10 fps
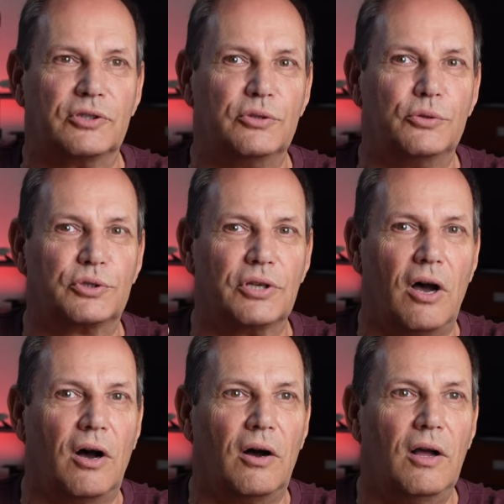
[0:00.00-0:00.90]
you
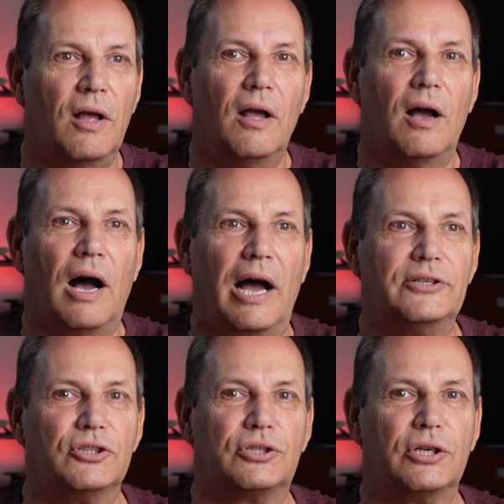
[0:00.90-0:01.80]
saw I
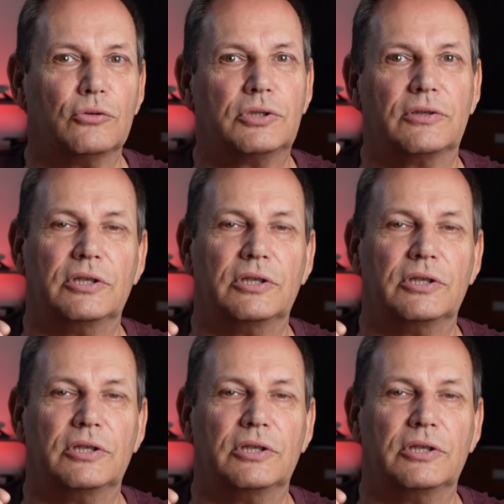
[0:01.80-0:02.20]
just tilted